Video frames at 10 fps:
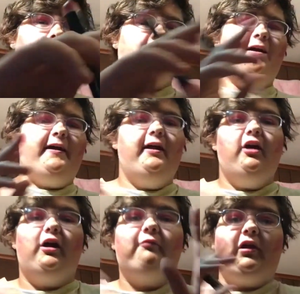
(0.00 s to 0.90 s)
but
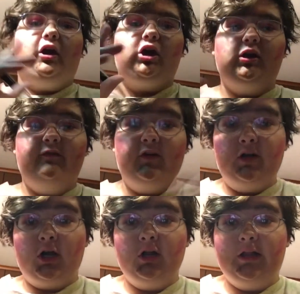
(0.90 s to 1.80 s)
and we are going to fill
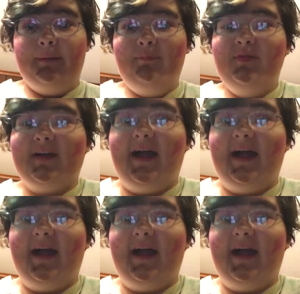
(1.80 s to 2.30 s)
in our lips.